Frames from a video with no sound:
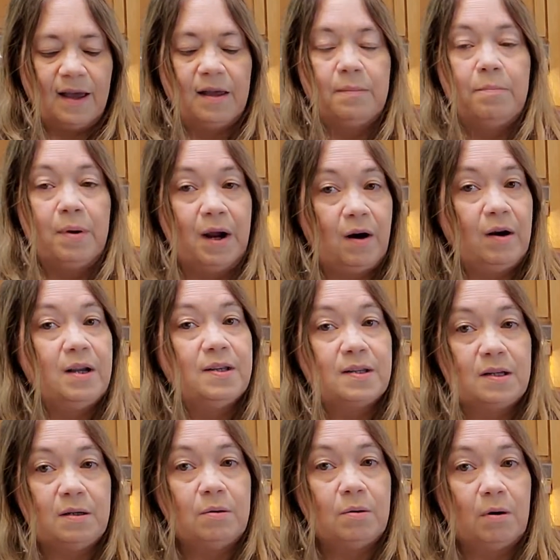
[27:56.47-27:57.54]
And berries
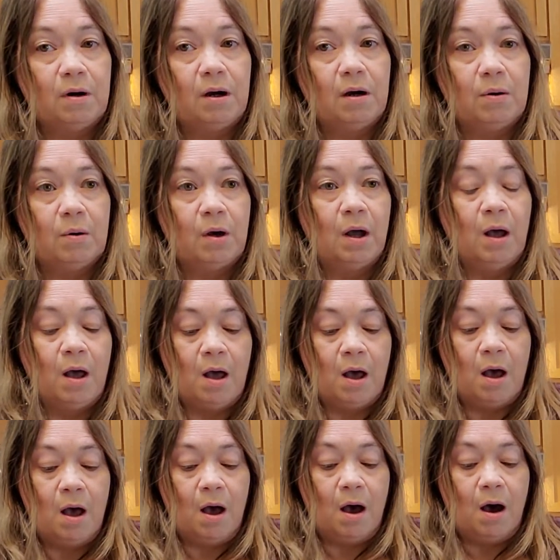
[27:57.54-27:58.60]
do grow.
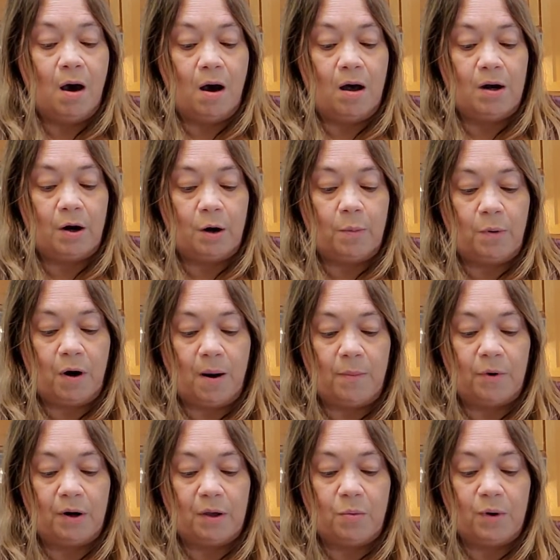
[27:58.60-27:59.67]
On our
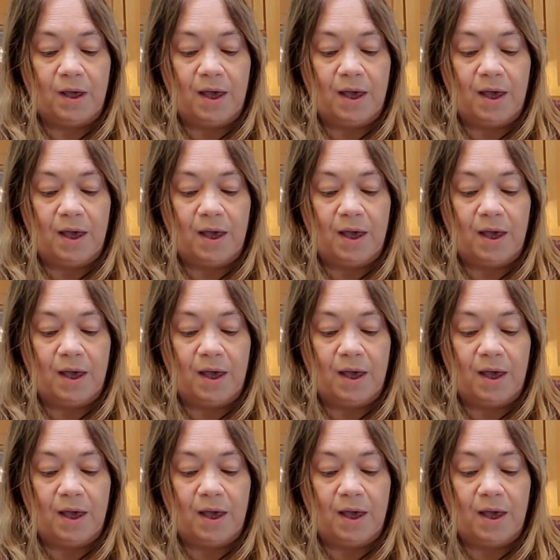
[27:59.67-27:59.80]
property we